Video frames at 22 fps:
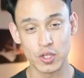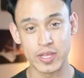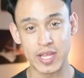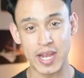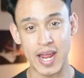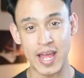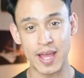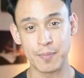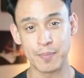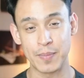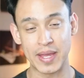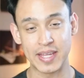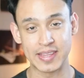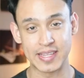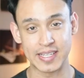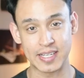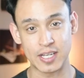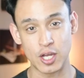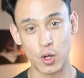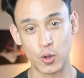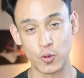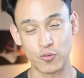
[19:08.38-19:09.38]
that I made the
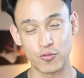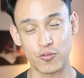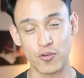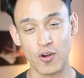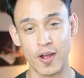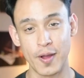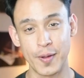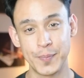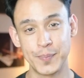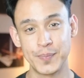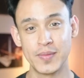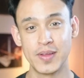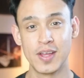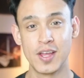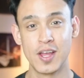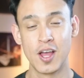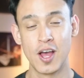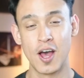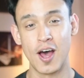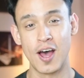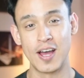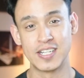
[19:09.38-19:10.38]
coat from
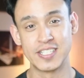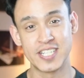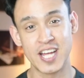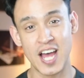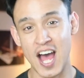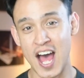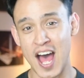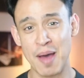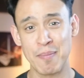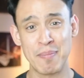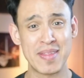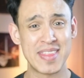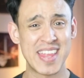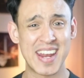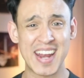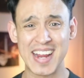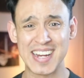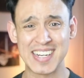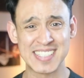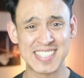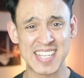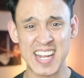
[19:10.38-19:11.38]
on top, and then
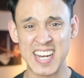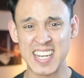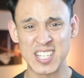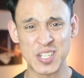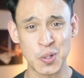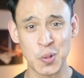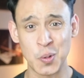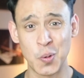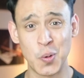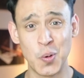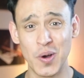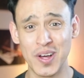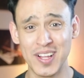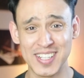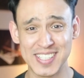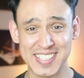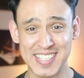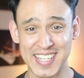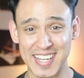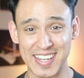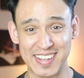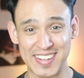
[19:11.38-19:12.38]
I decided to
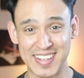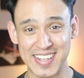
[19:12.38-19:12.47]
quilt it